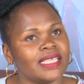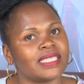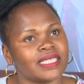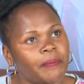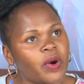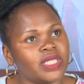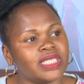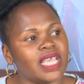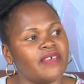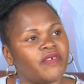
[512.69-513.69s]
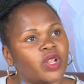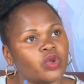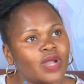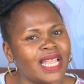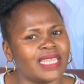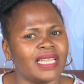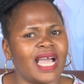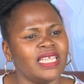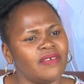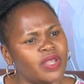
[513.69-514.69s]
Support a fellow Ugandan,
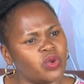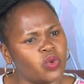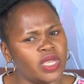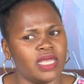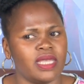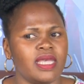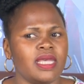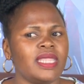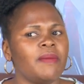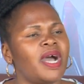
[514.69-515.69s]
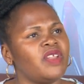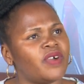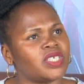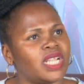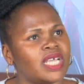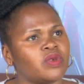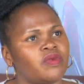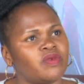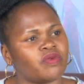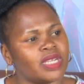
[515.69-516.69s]
and even we, the manufacturers
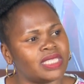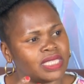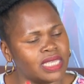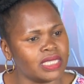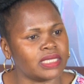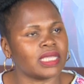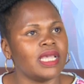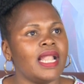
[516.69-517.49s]
of different things,